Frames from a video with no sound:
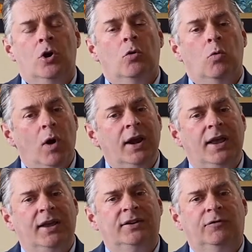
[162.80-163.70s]
One
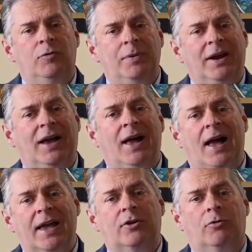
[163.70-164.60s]
is if you've been a
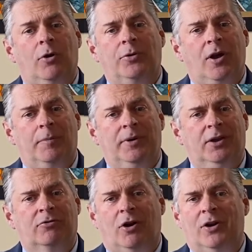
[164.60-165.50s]
high growth company,
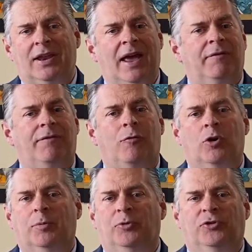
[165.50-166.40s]
growing at
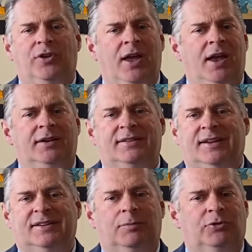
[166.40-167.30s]
40%,
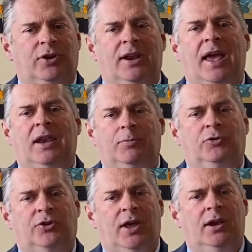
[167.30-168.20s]
60%,
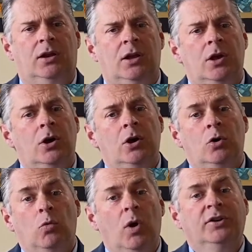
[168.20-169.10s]
80%,
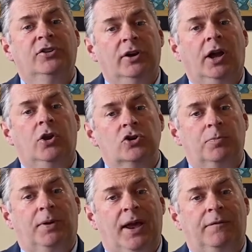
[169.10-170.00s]
one scenario you
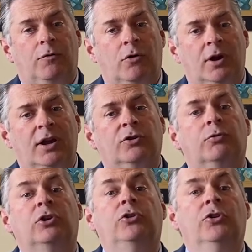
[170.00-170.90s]
should plan for is
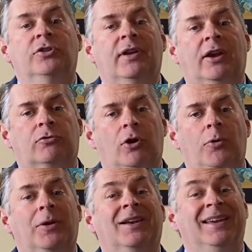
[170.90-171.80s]
reducing that
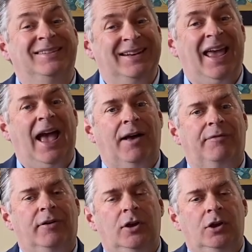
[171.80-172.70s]
growth at least in half.
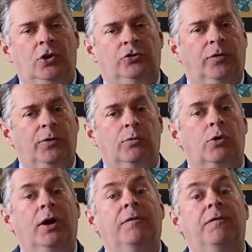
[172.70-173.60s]
So if you
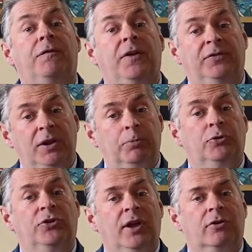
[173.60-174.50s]
were at
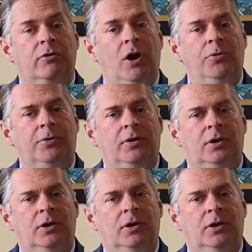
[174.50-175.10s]
50% growth,